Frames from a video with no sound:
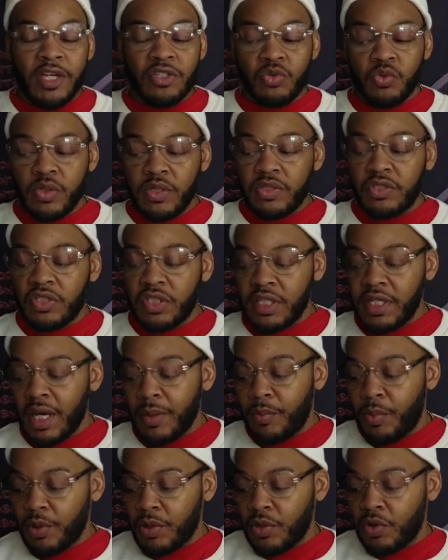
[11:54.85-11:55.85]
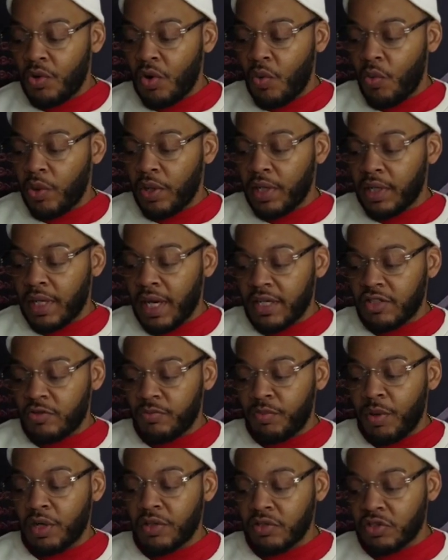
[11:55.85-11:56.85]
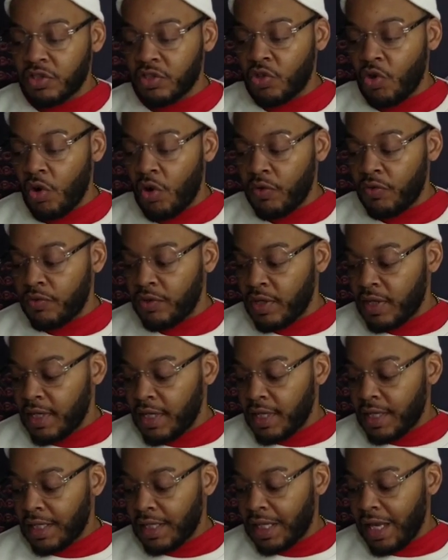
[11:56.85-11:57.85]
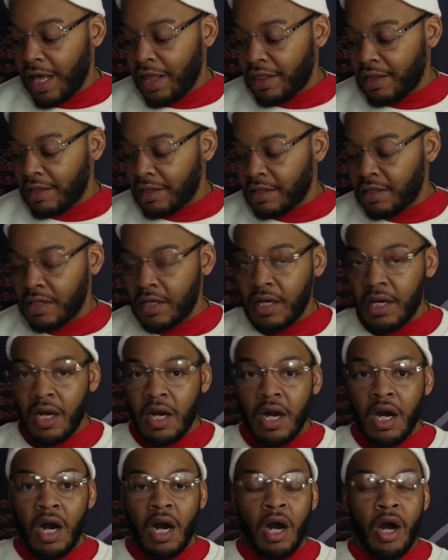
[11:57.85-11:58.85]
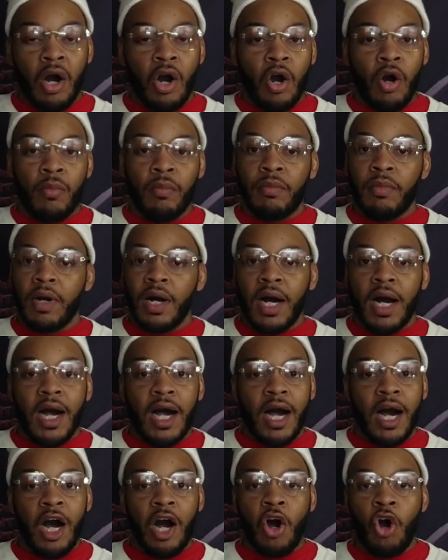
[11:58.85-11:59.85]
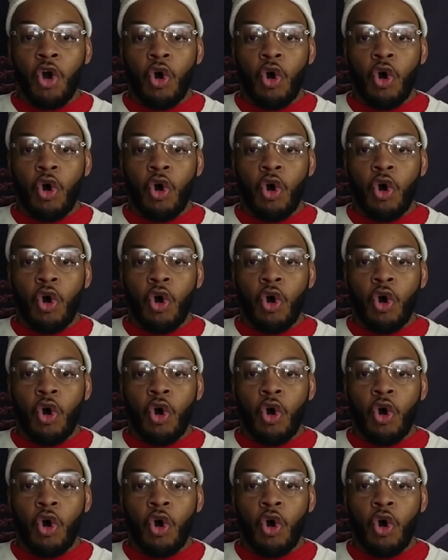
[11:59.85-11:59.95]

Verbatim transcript: As you can see, I put it on with a nice butter soft leather. Um, I'll